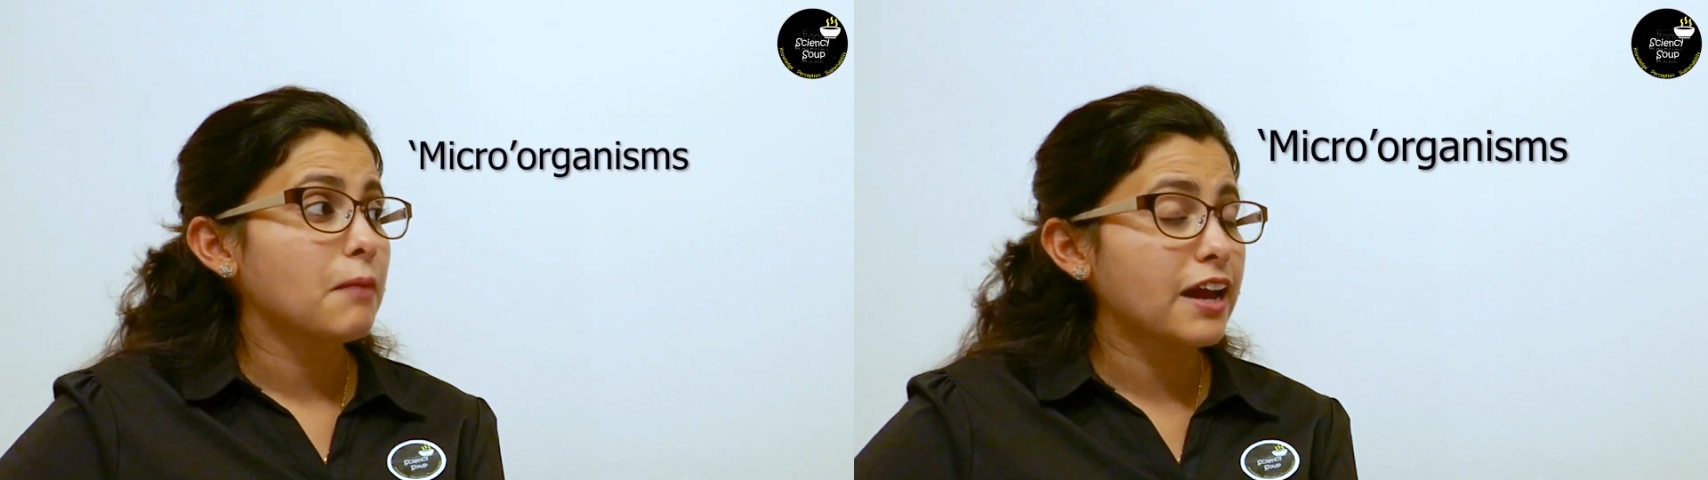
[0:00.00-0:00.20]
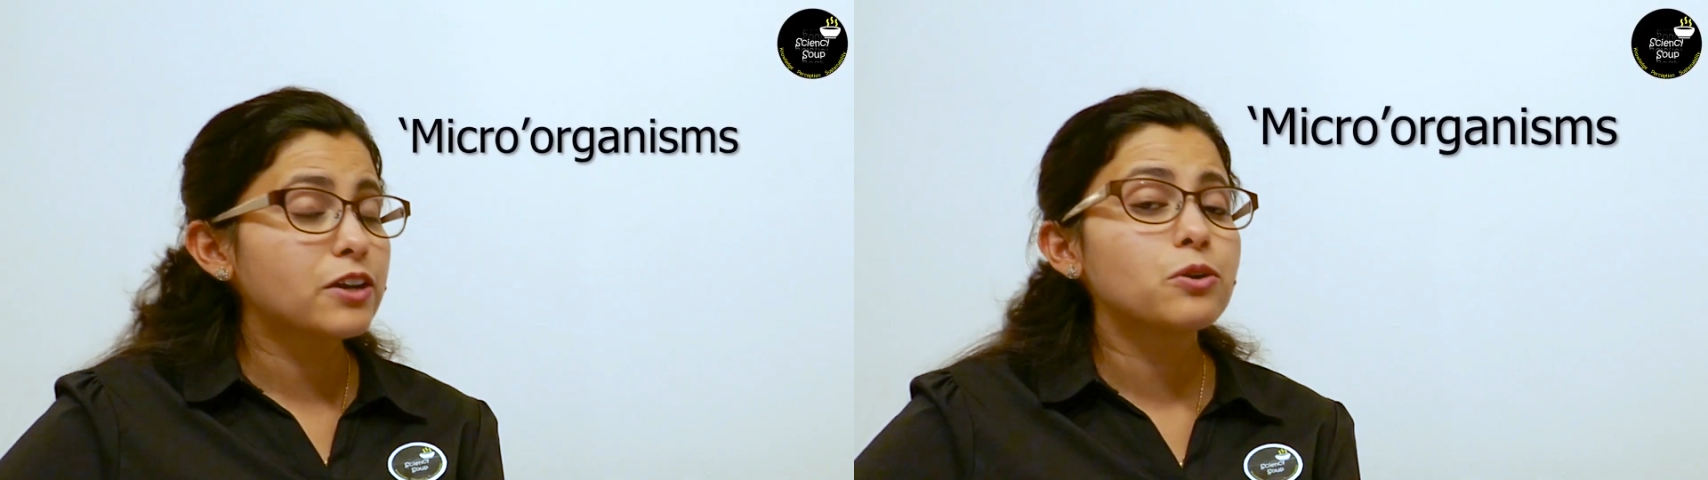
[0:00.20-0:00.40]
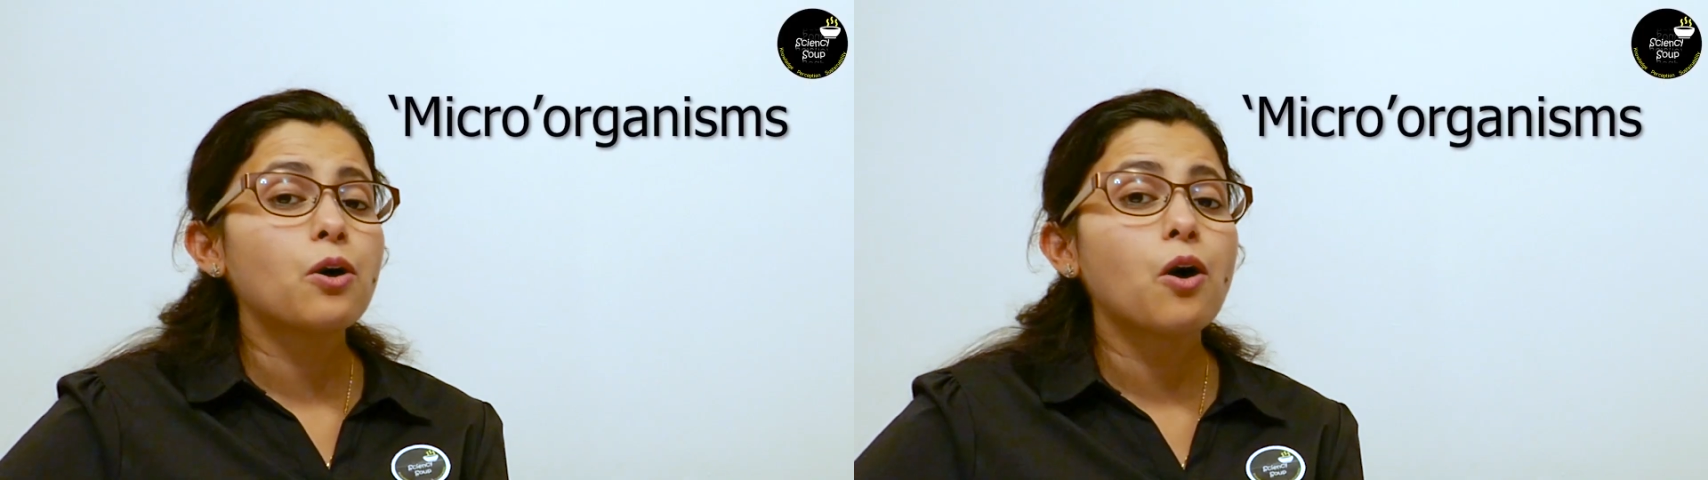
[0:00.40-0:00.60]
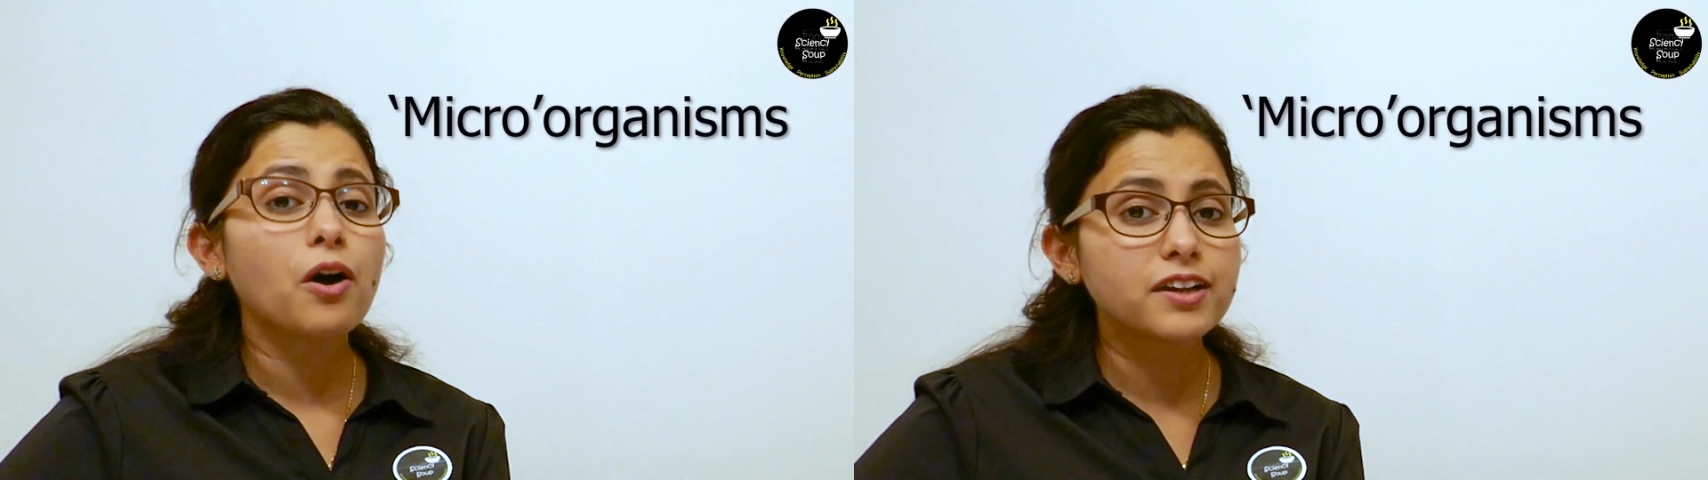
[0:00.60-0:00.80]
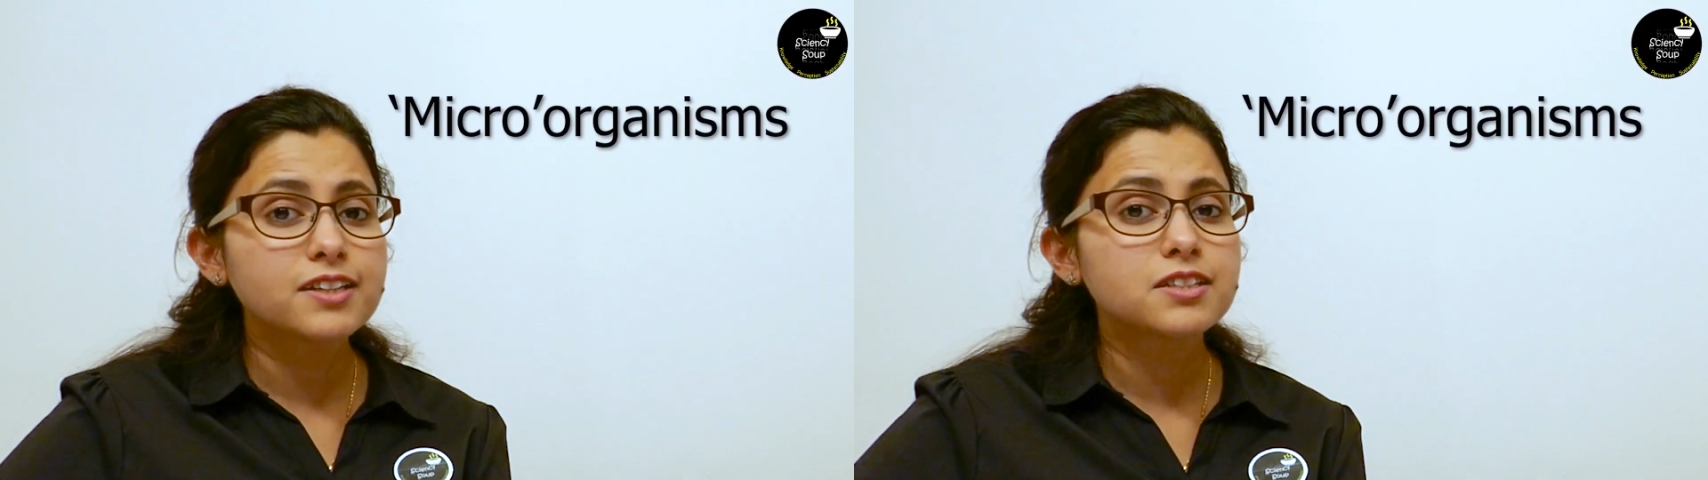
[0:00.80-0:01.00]

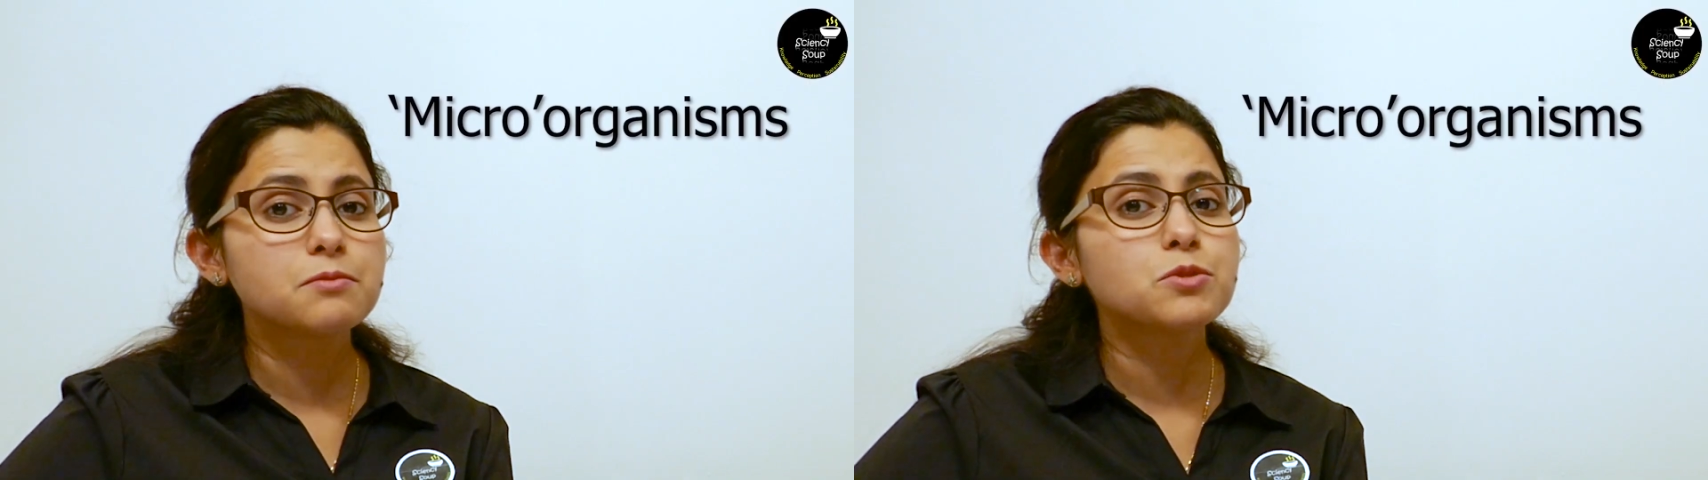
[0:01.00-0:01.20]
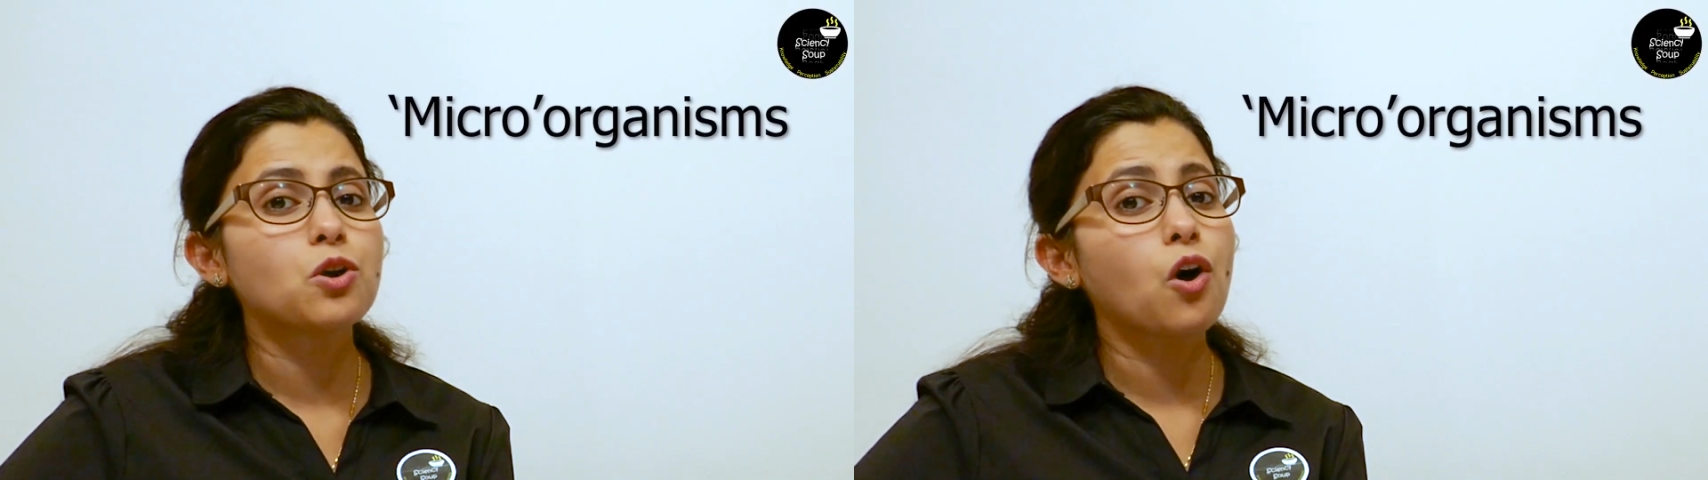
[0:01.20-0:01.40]
microorganisms